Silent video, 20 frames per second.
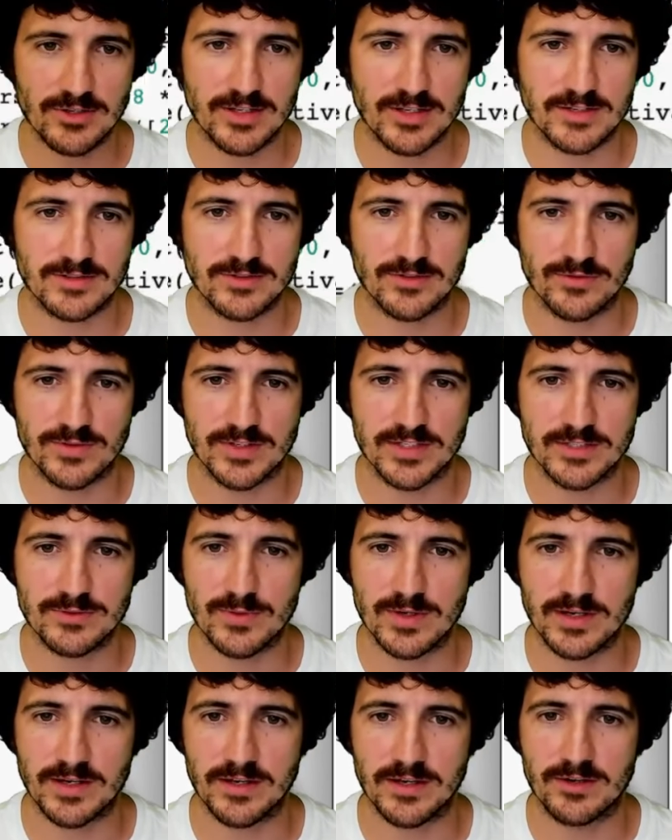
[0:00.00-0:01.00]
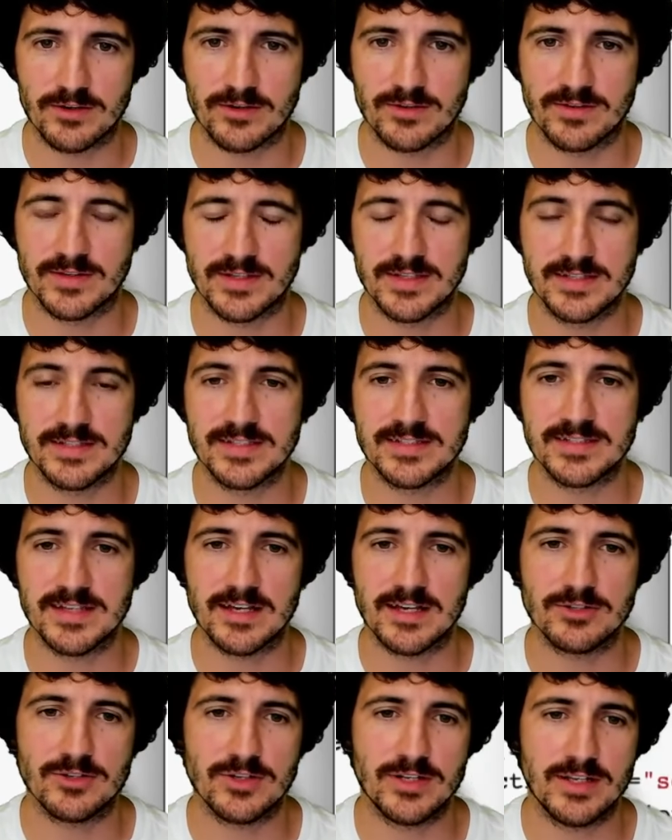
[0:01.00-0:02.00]
actually, so this one here, this is
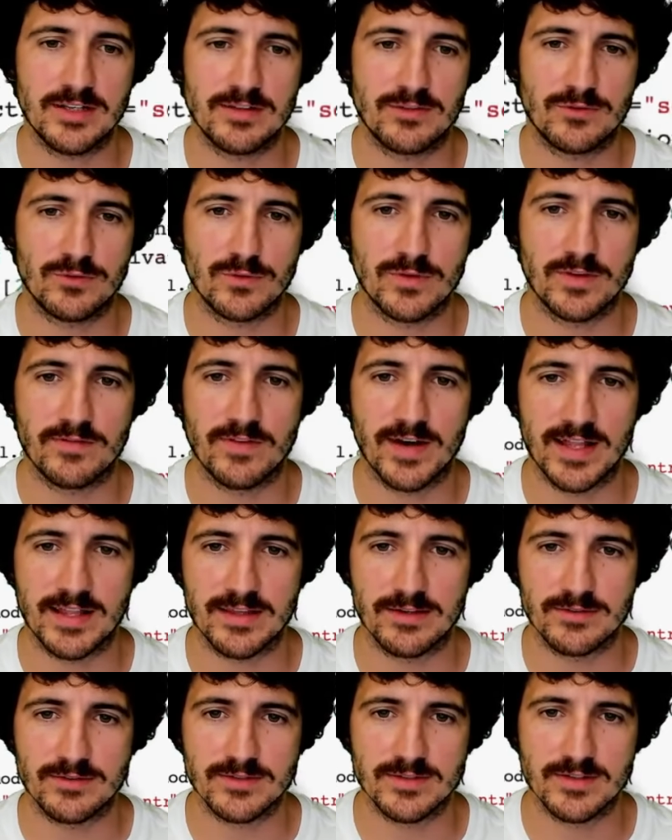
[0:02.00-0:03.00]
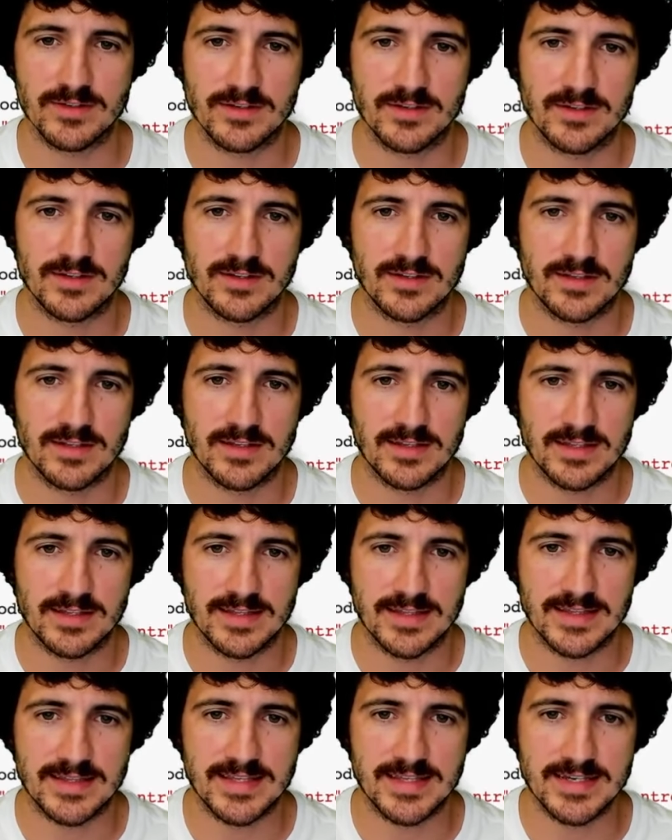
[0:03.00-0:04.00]
actually 2D values.
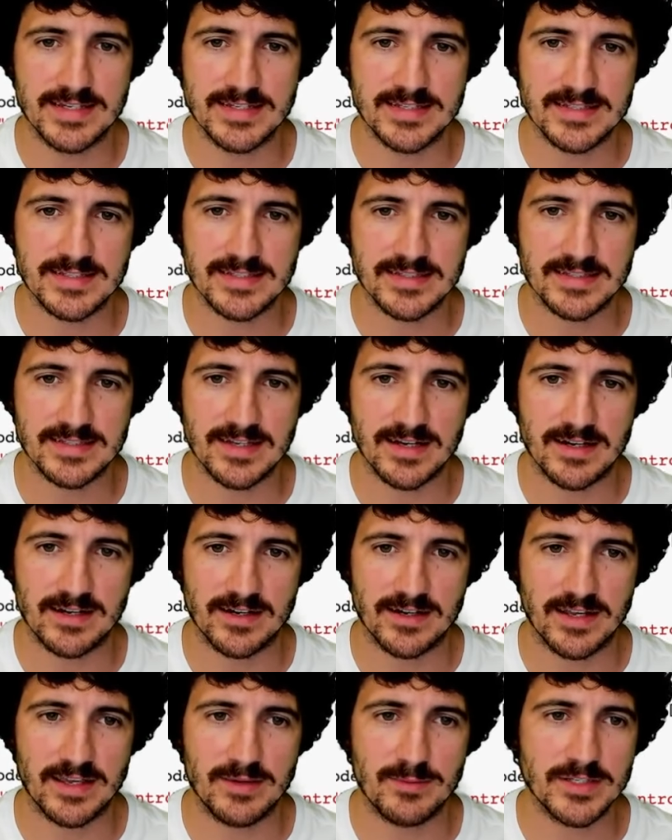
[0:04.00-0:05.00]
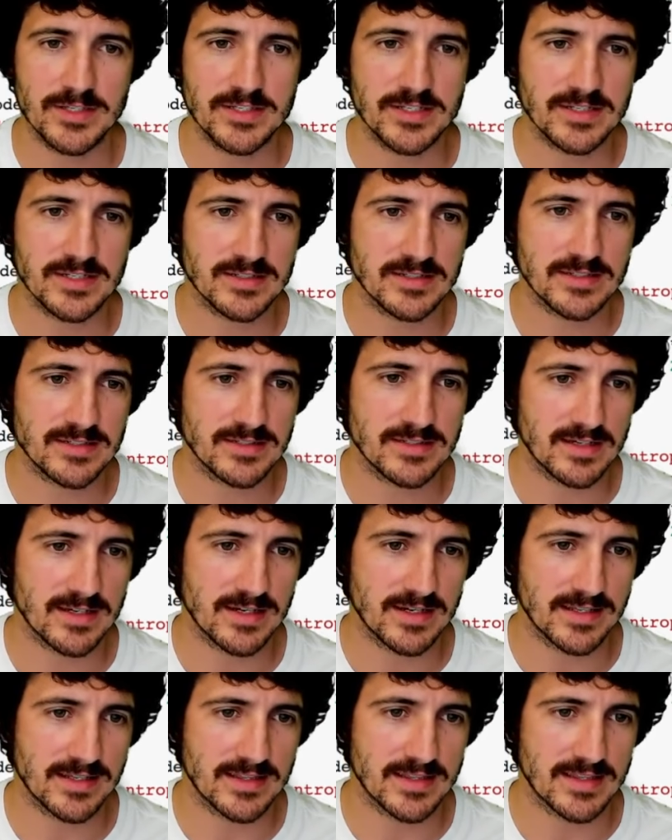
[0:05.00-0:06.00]
These are images
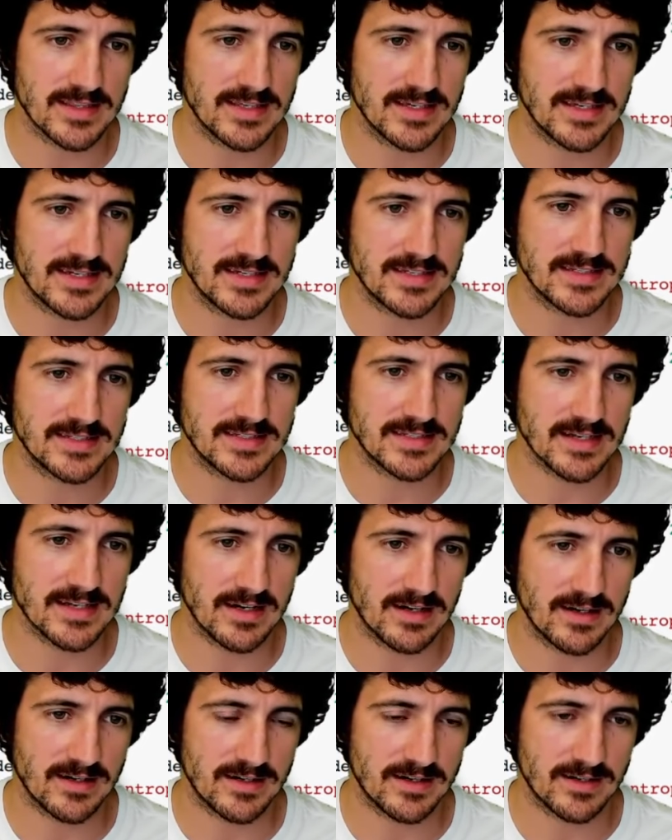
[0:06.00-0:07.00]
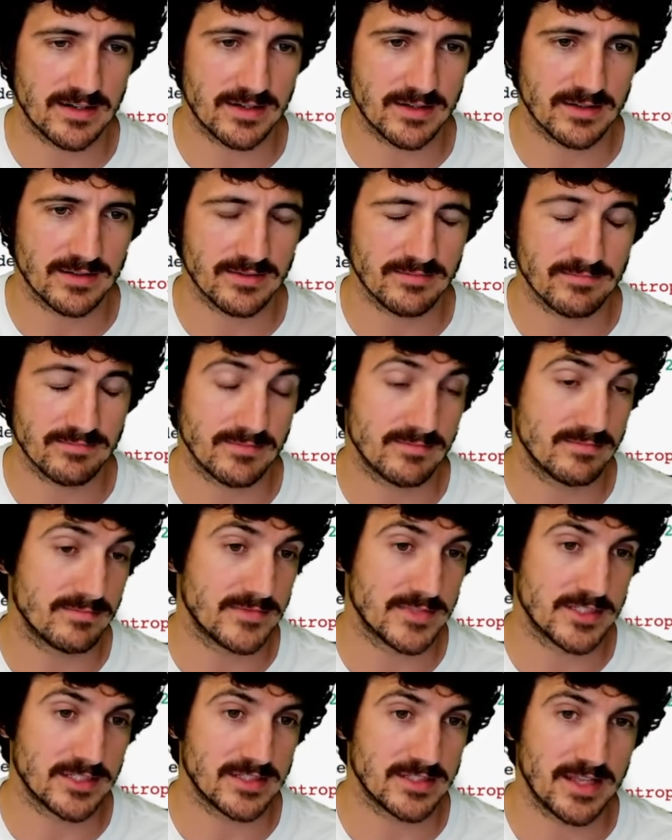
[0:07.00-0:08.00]
and these are
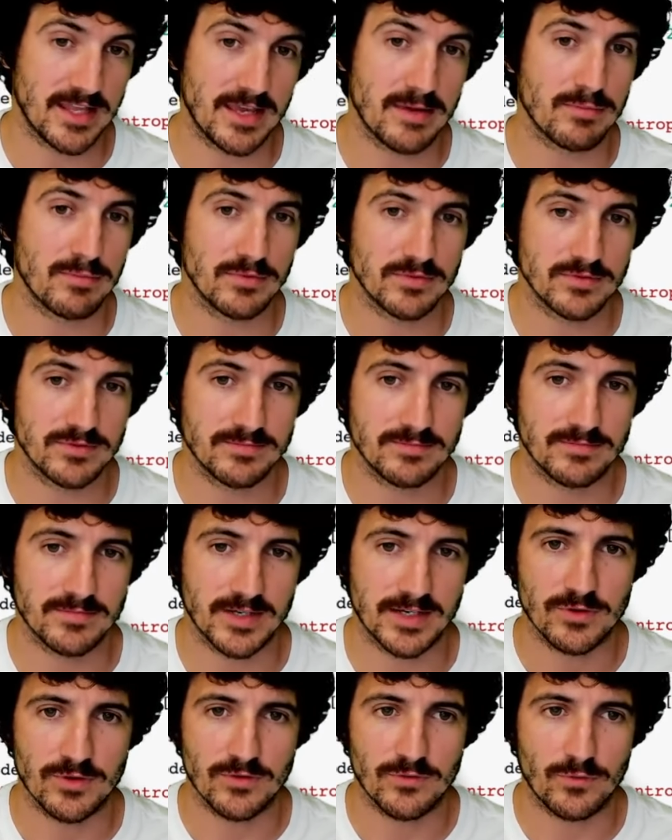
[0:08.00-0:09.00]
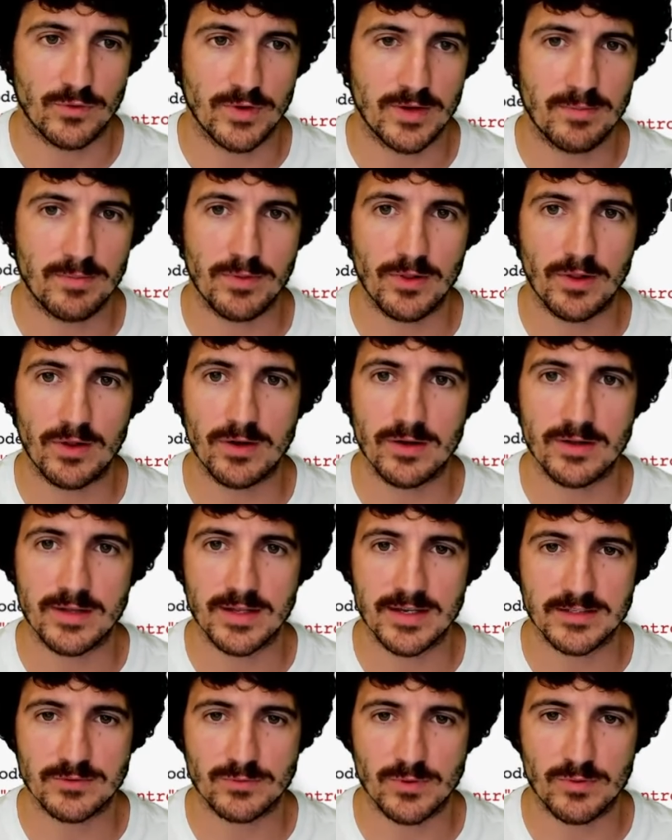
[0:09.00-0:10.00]
just labels. So if we
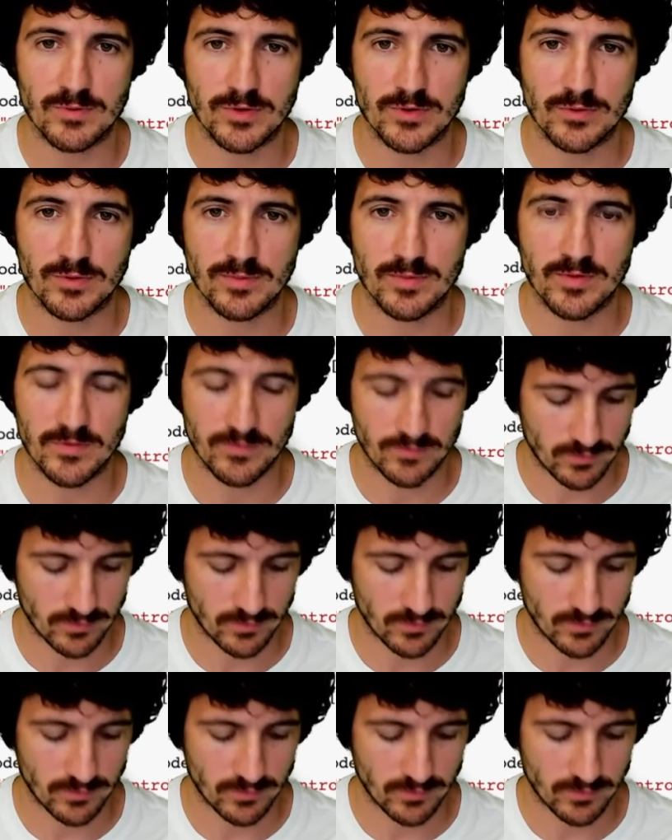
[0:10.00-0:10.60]
plot, as we were doing